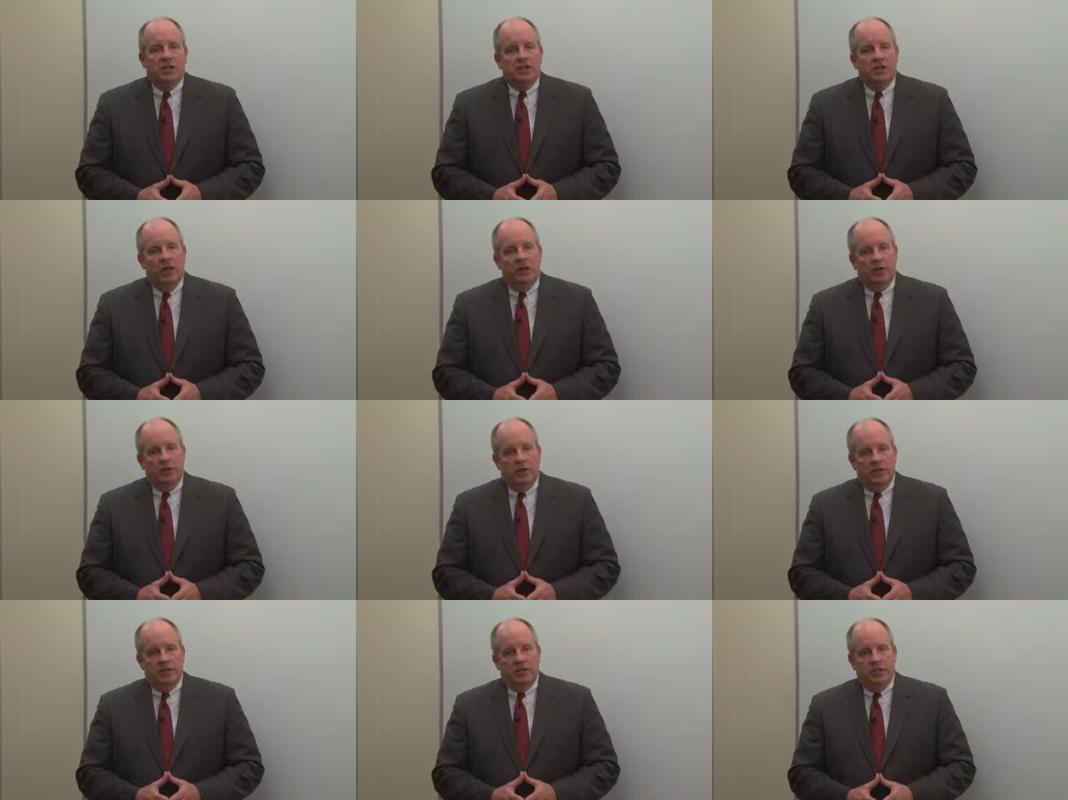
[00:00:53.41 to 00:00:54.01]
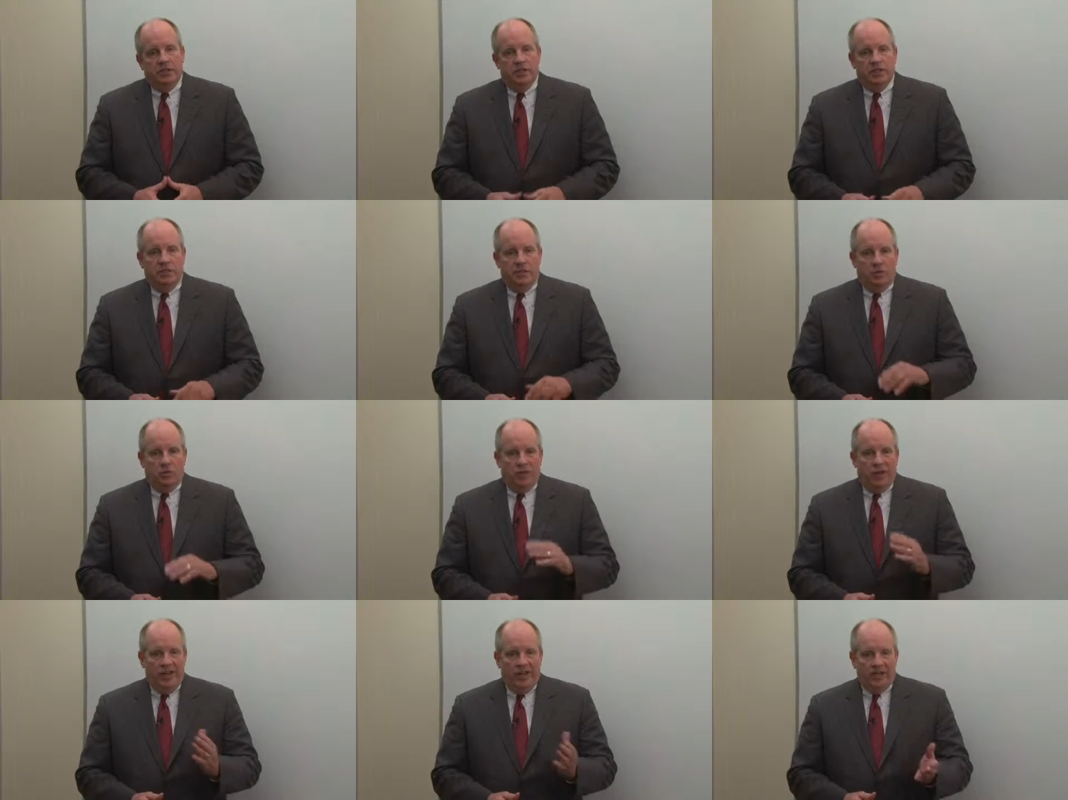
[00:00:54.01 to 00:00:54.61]
not only does
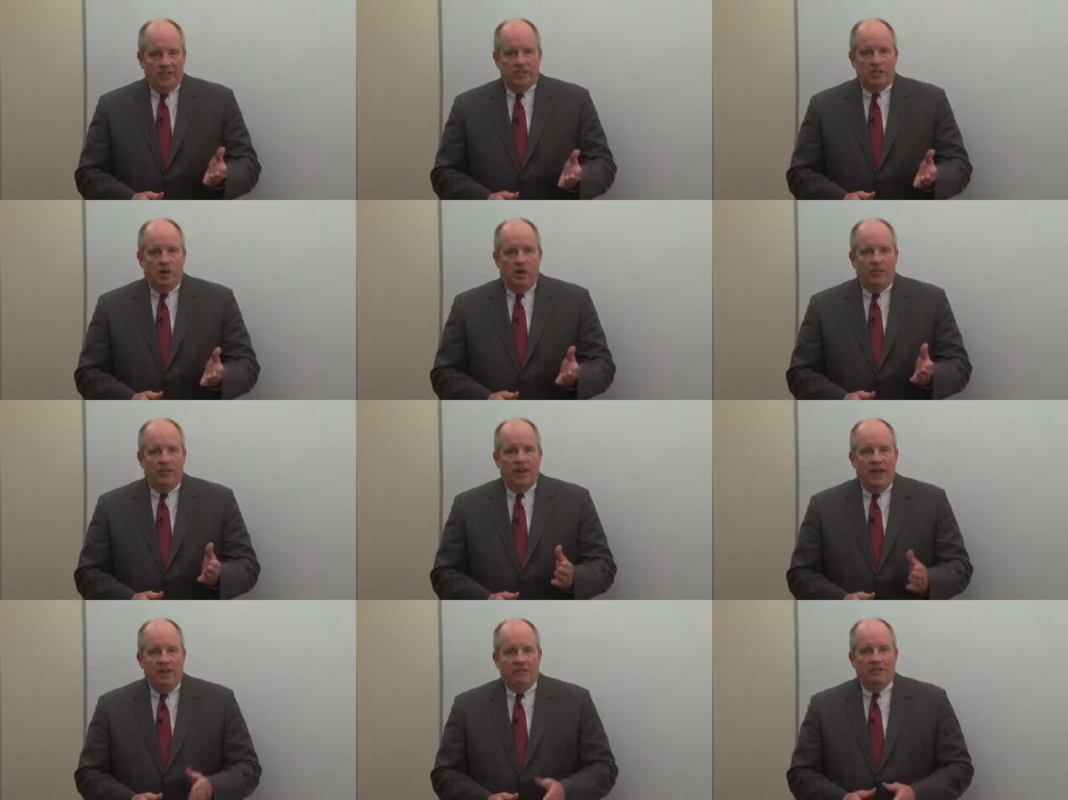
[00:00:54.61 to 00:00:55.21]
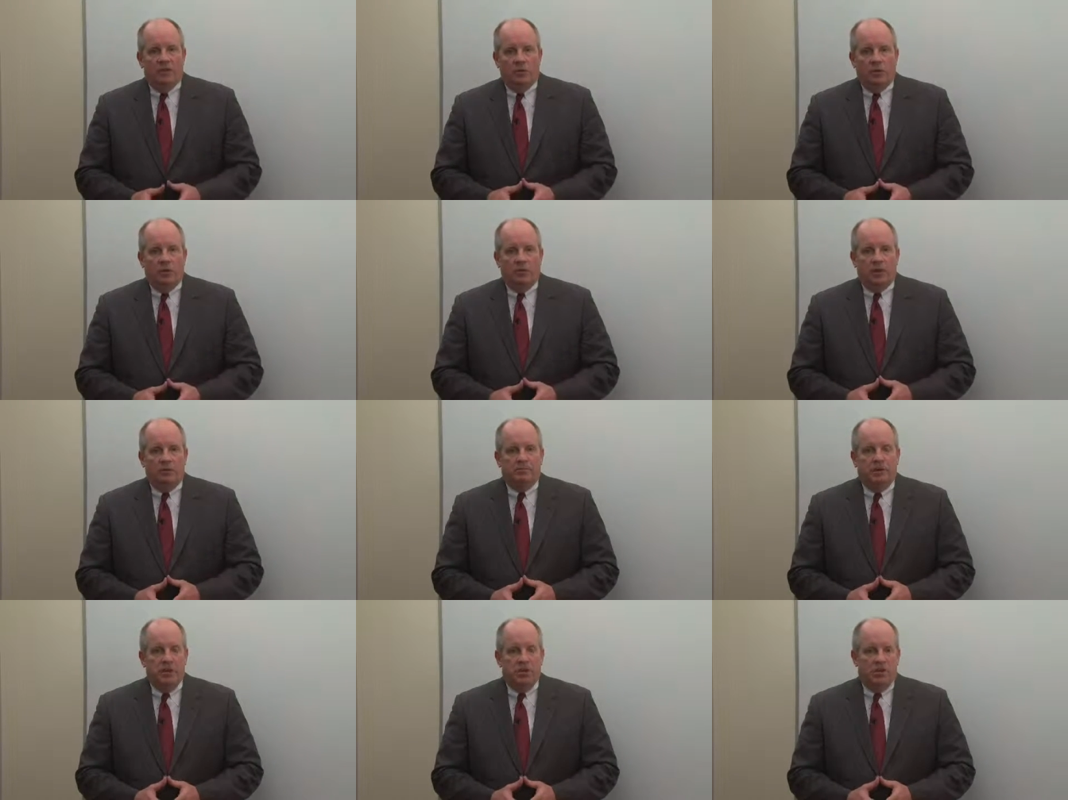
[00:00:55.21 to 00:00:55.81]
the array itself have to
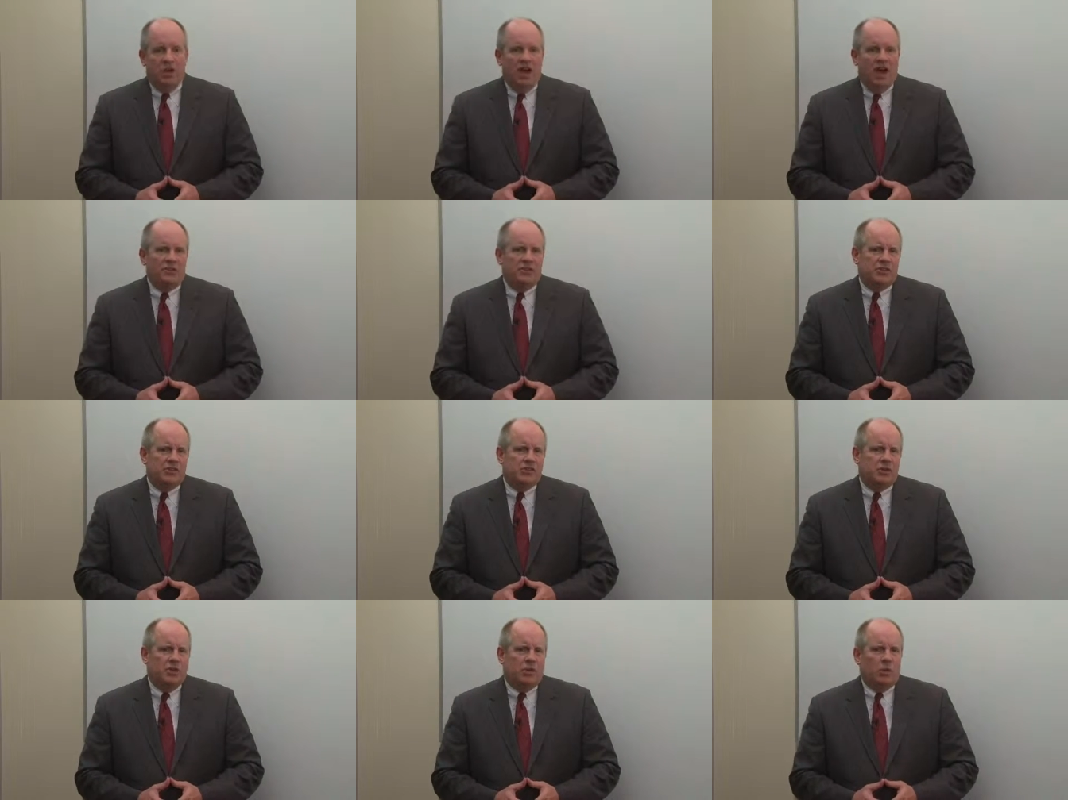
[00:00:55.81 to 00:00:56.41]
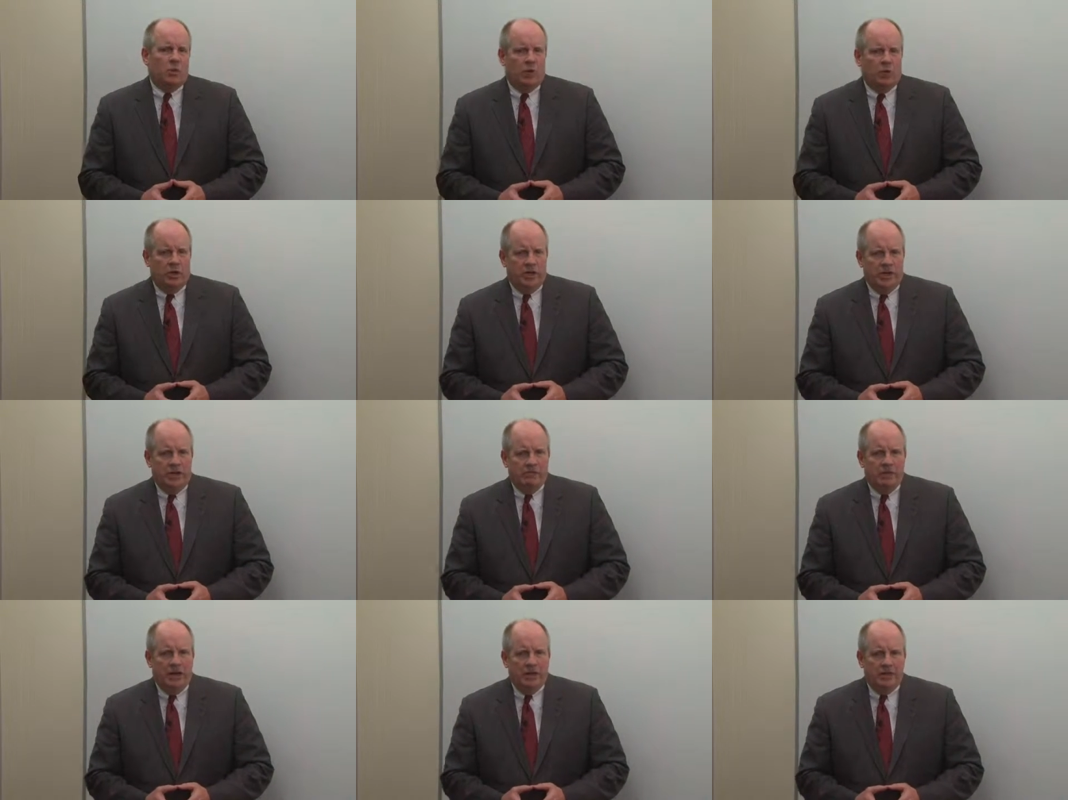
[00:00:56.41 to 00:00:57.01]
work, but you have to start
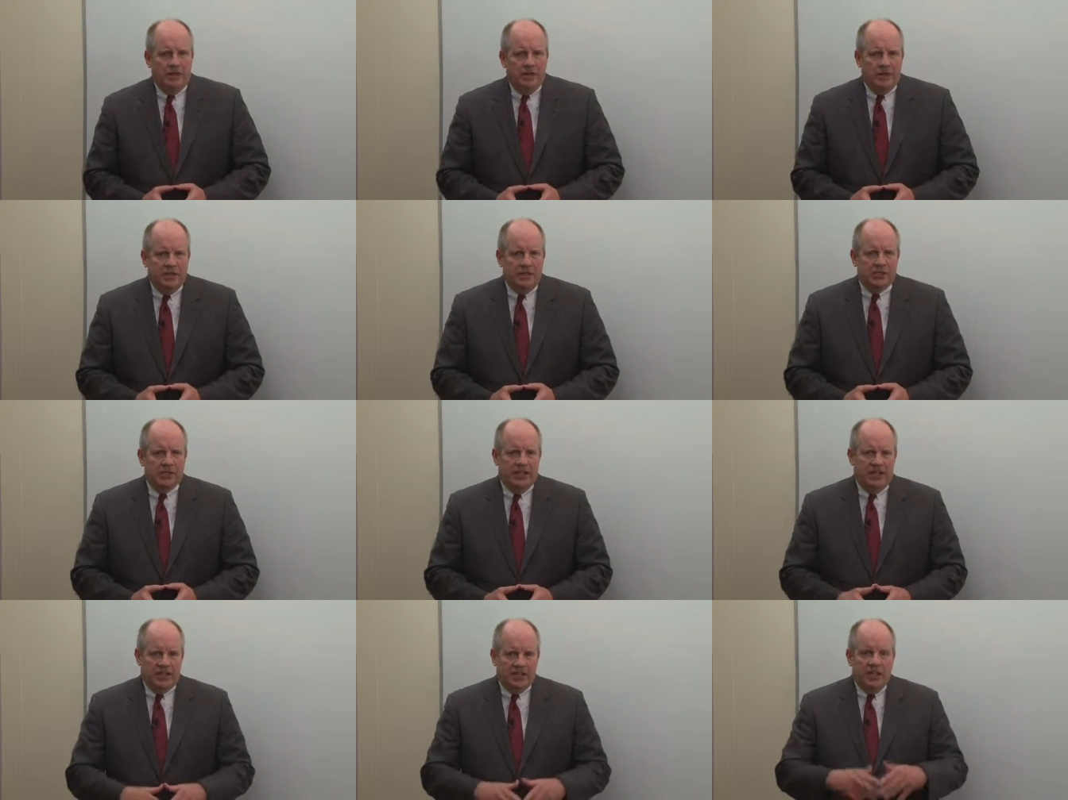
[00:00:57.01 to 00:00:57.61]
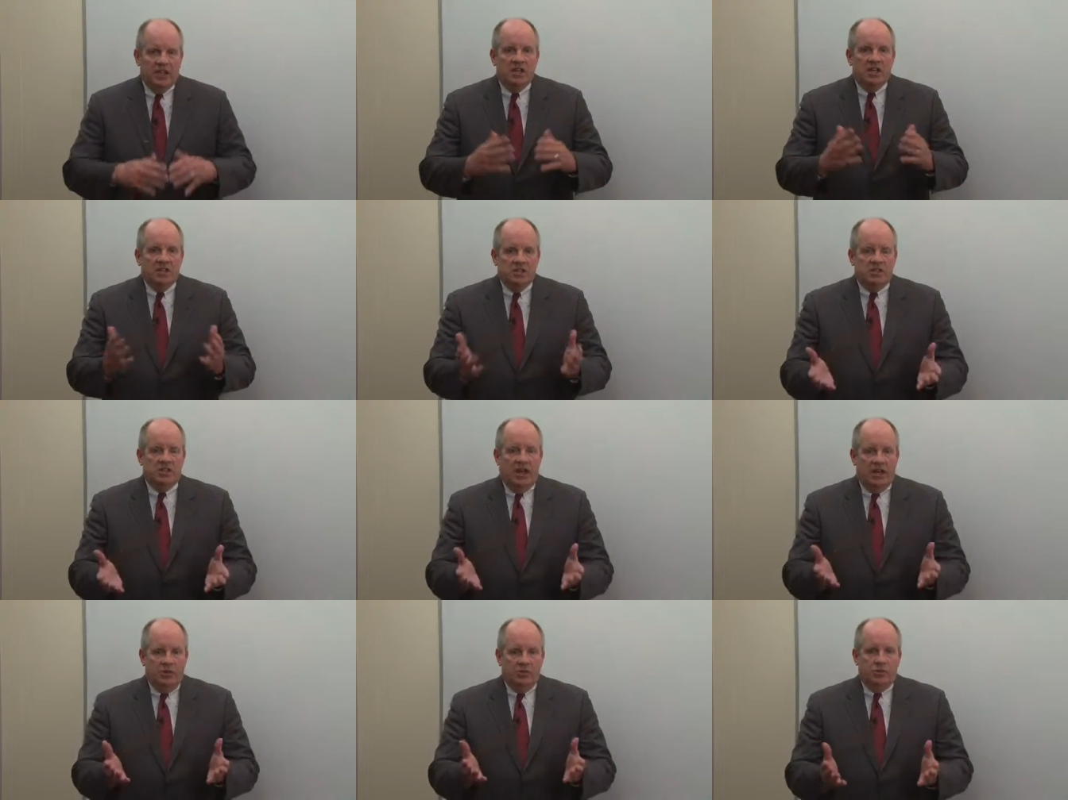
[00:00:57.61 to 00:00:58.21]
worrying about things like
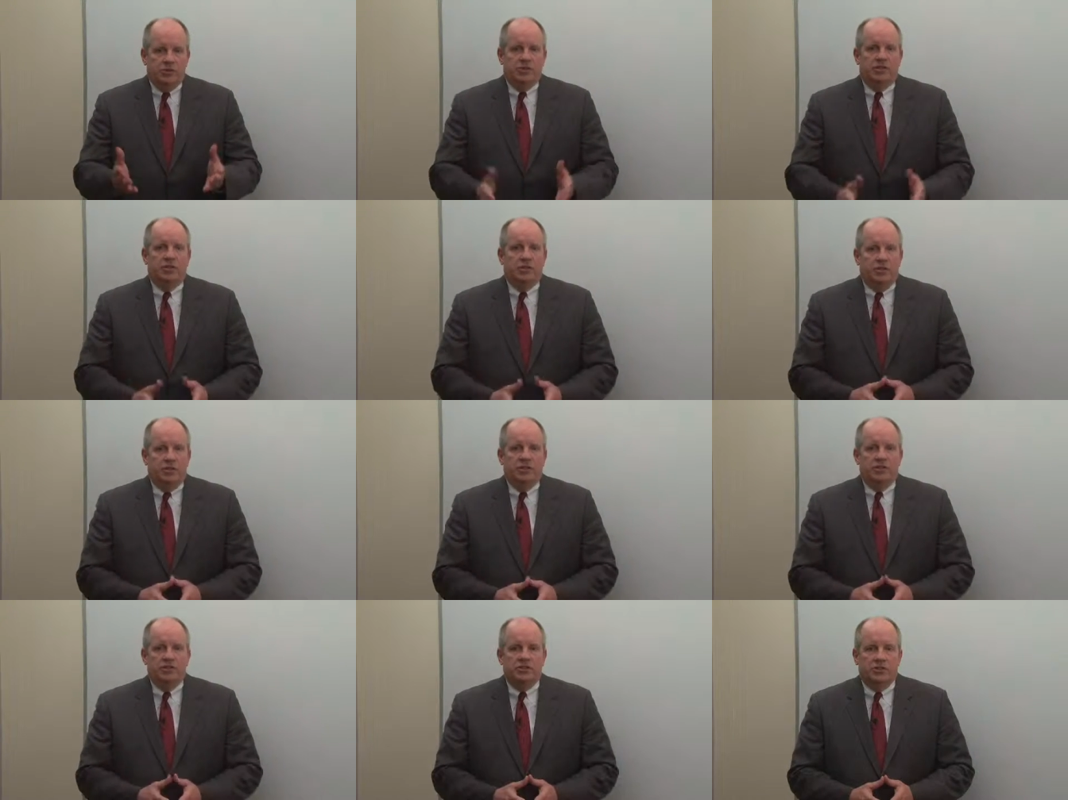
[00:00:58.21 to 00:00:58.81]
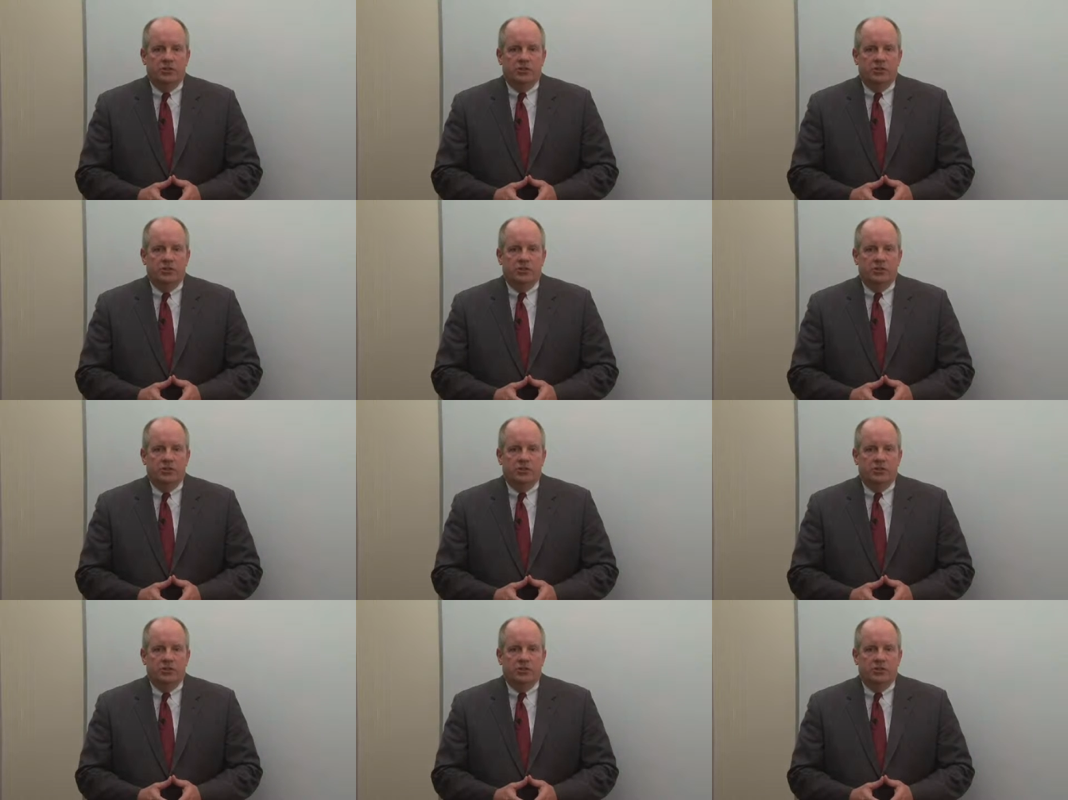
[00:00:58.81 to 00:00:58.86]
site resilience.